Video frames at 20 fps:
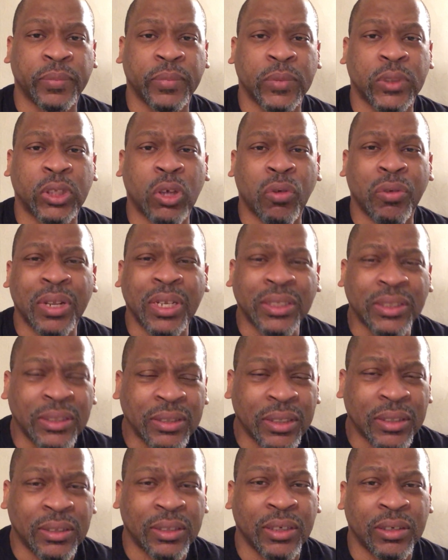So this is
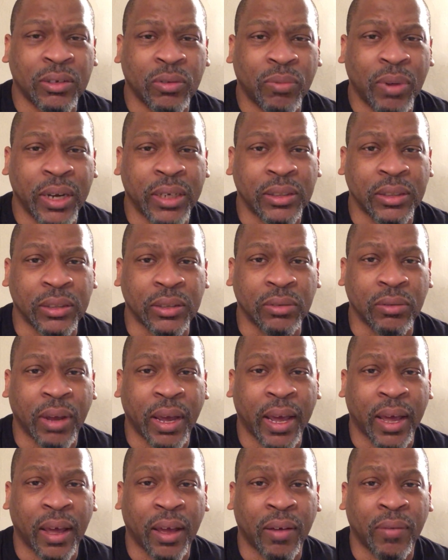the situation you
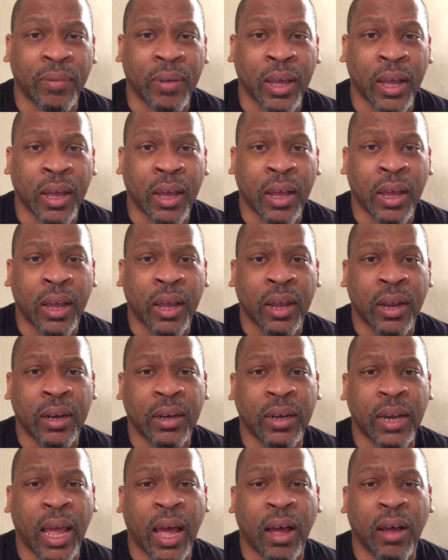have.
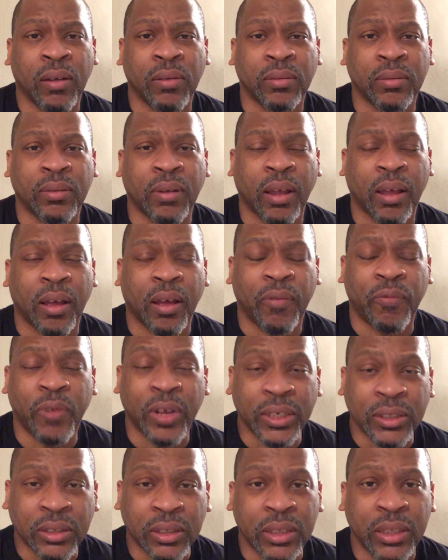Now,
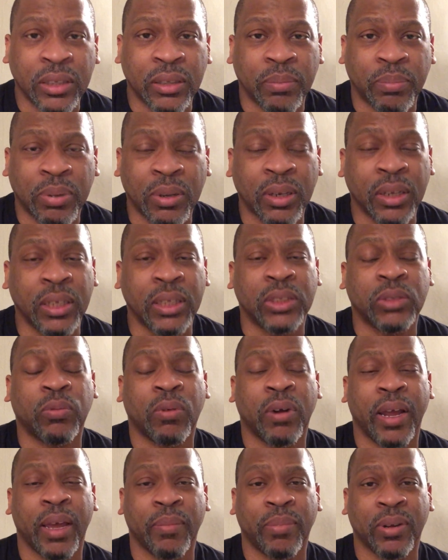eventually the police
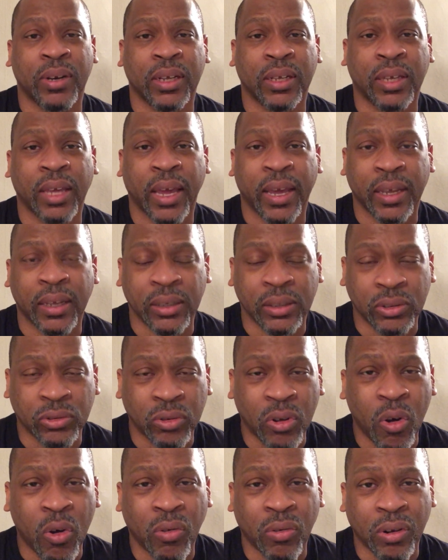were able to gain
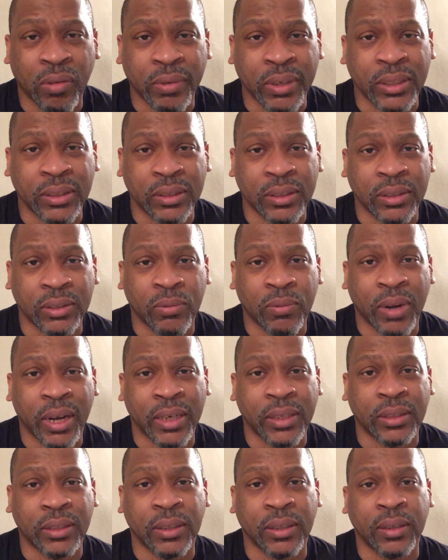control over the
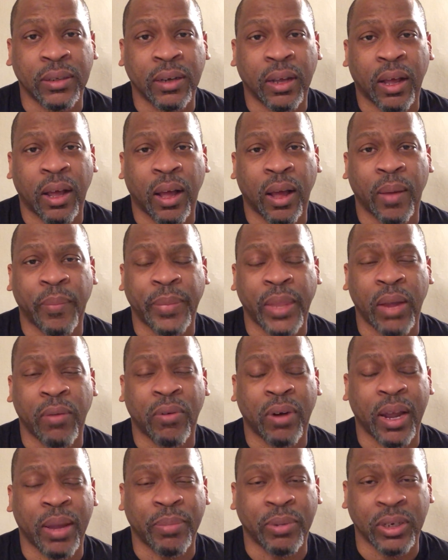situation. They
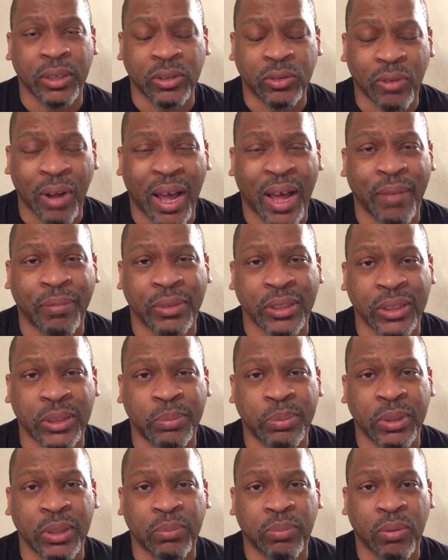were able to drive these
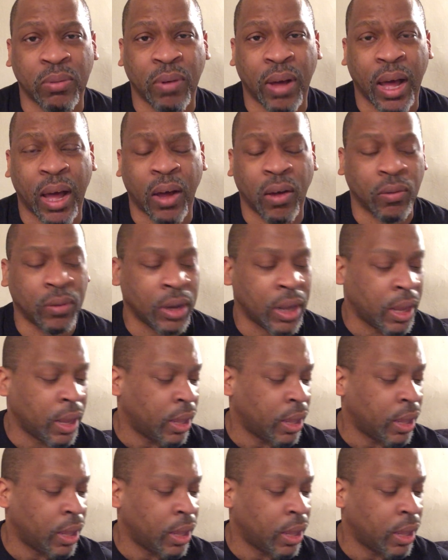people out.